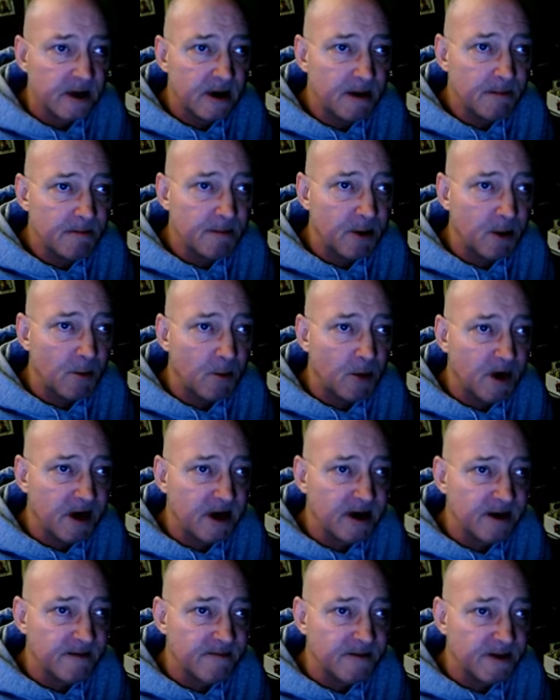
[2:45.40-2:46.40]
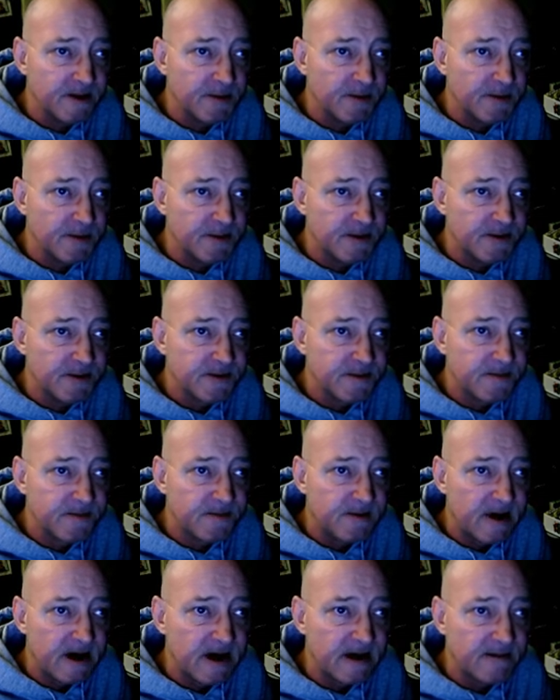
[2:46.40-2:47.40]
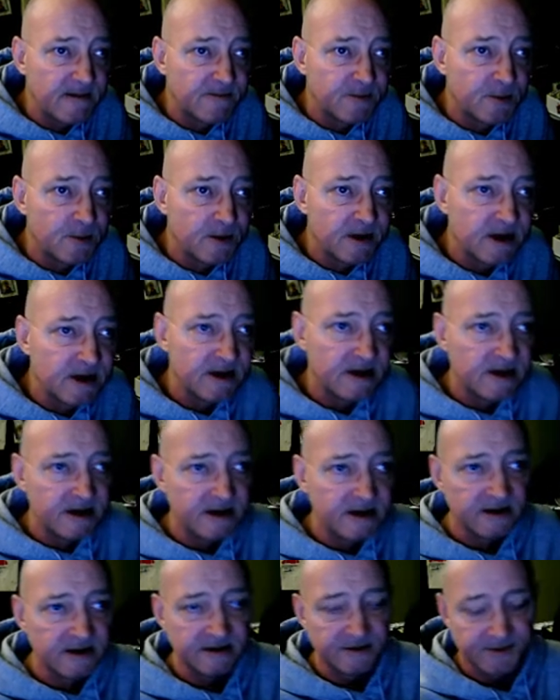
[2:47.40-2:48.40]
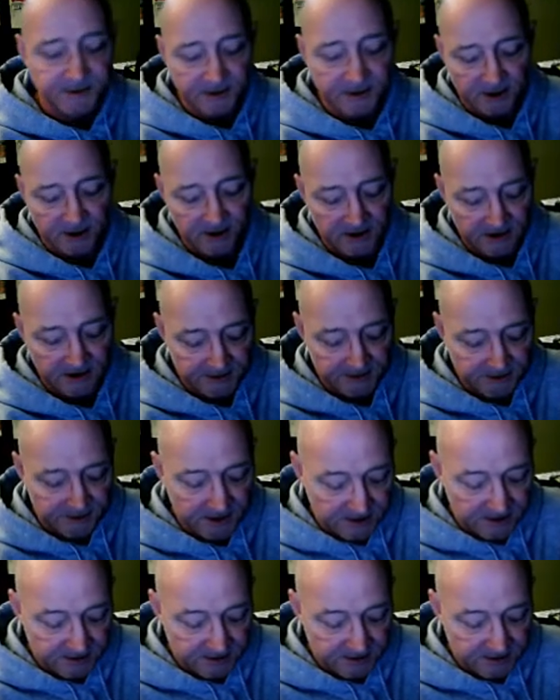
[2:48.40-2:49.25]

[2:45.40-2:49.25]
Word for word: But what if it was 529. So I'll go ahead and change the